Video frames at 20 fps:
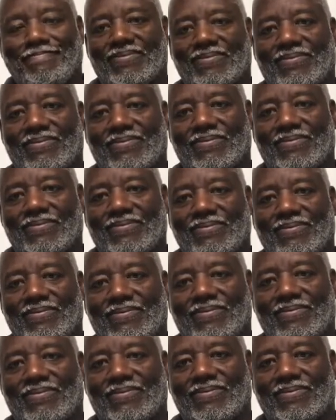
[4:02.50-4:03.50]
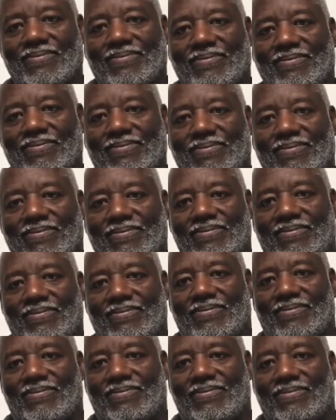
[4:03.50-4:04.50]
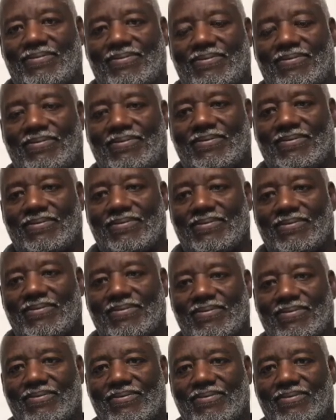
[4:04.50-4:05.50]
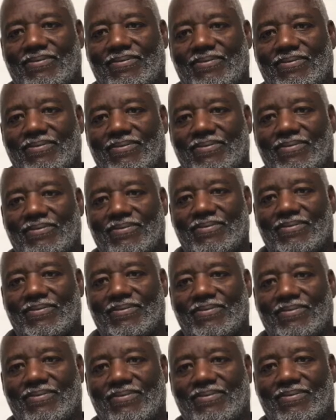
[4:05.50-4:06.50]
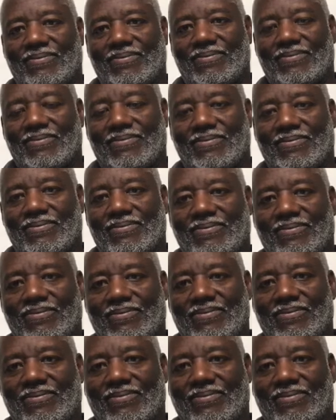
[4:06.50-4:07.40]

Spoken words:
No words are spoken by the person on screen.